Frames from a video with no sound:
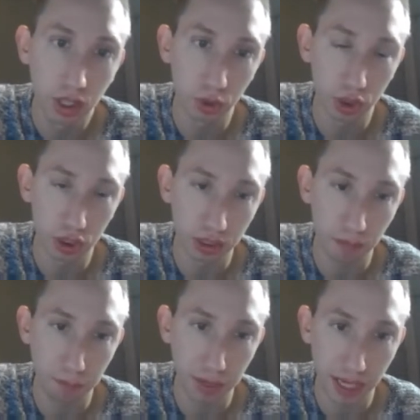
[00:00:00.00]
which is the
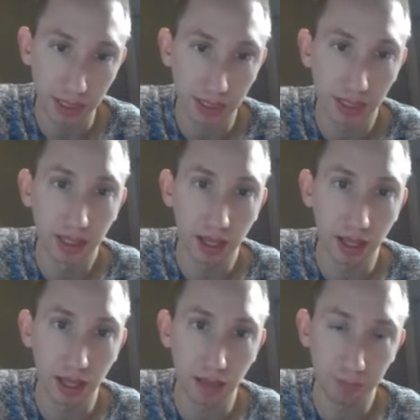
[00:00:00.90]
big,
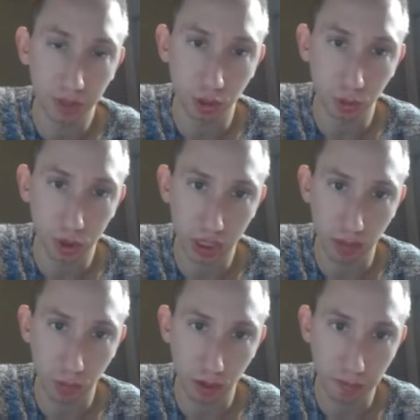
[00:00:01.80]
which is
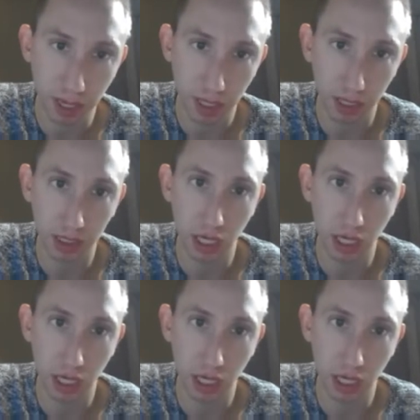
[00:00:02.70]
kind of one of the main